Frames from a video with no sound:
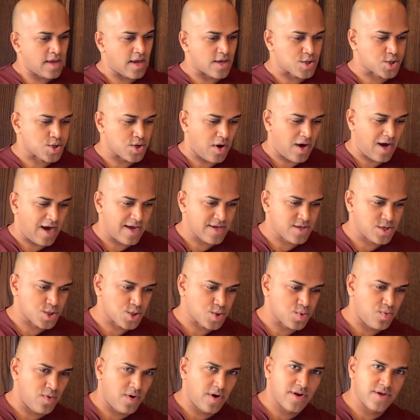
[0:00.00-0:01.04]
yeah, so I
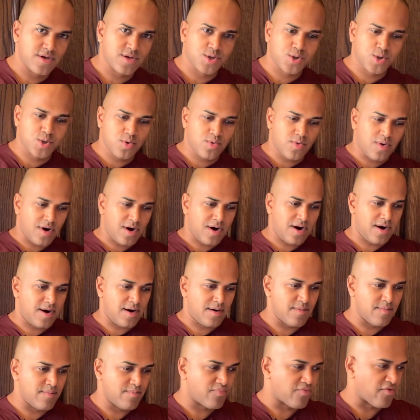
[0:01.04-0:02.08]
just wanted to
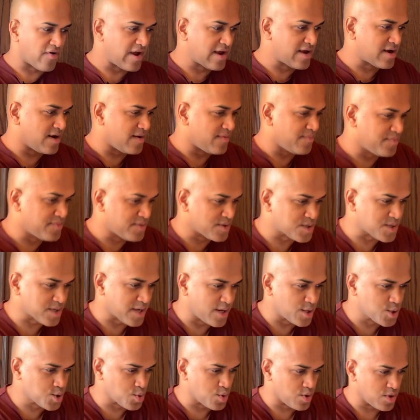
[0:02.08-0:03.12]
uh, break up the
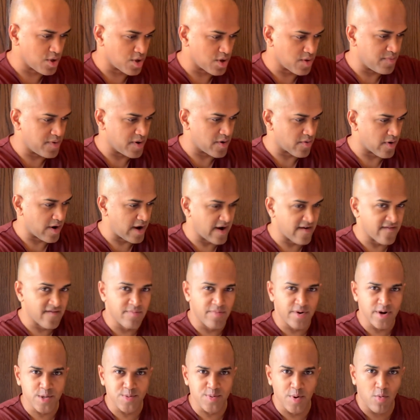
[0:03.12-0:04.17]
schedule a little bit, right?
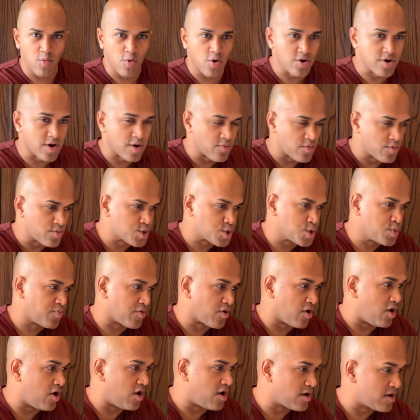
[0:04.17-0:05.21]
Everybody's been working
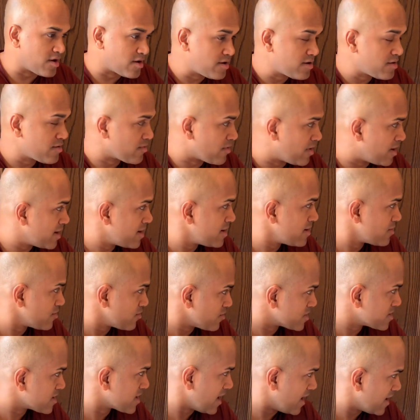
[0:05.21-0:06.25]
super hard, right?
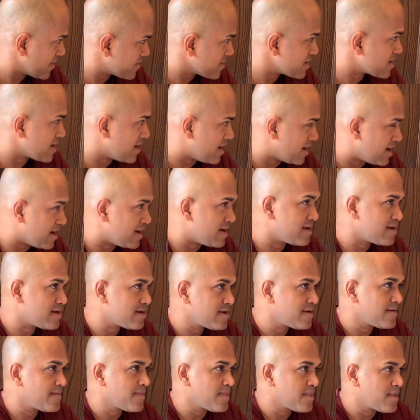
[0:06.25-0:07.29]
With Kathy gone,
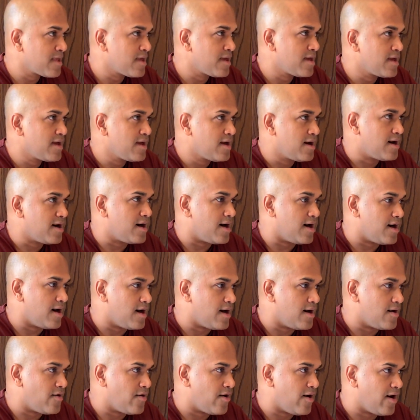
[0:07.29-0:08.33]

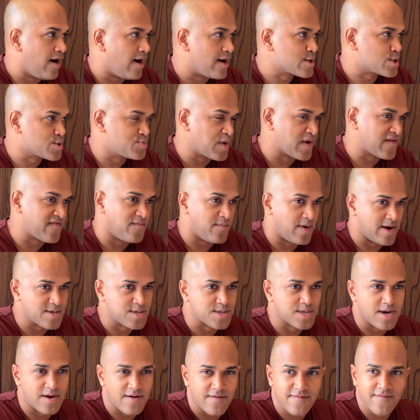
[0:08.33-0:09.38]
uh, I speak for
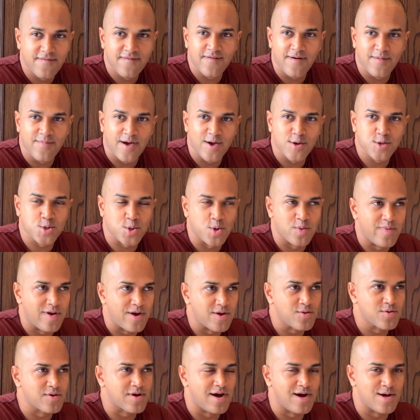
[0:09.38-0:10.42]
myself. I'm not sure about
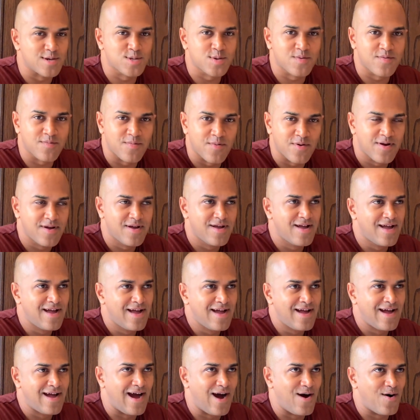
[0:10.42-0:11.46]
you guys.
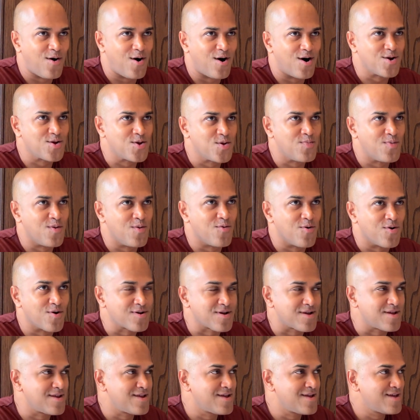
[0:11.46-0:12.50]
How hard you've been
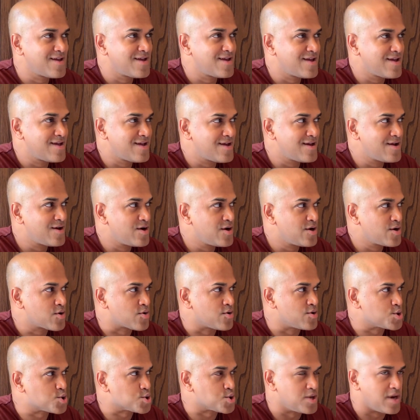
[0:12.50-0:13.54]
working.
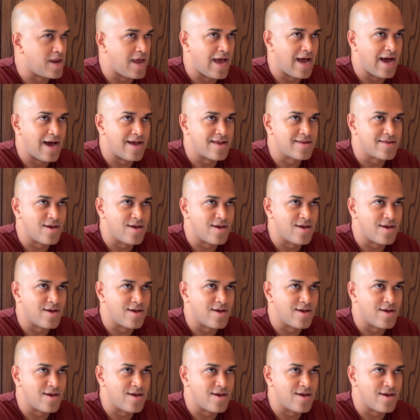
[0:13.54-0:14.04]
Christian had